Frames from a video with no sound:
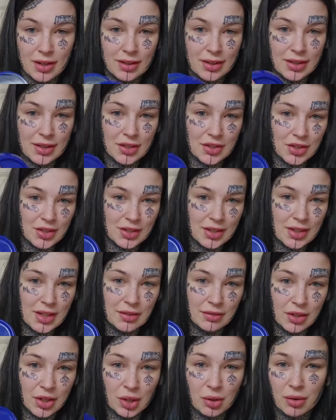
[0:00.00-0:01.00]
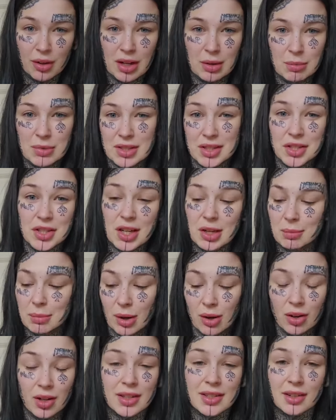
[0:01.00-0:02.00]
This is just the Nivea cream. It's a cheap
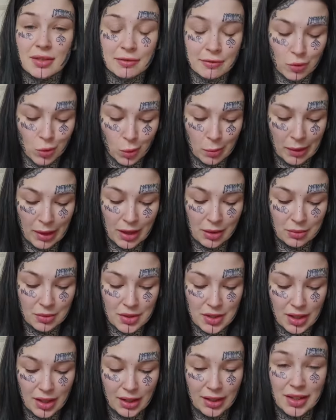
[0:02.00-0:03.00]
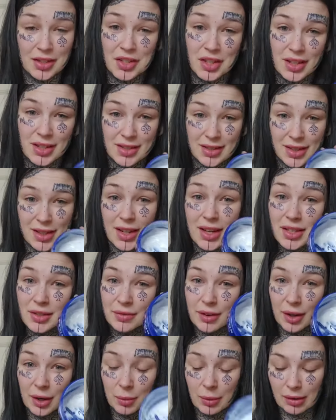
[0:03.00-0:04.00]
pot, it's like £4, and as you can see, it's
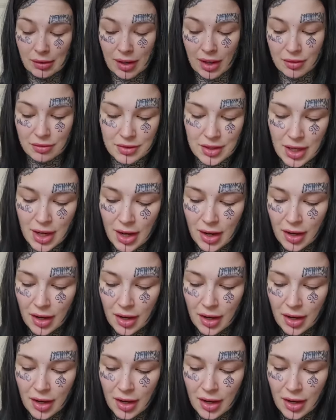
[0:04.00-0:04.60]
very well loved.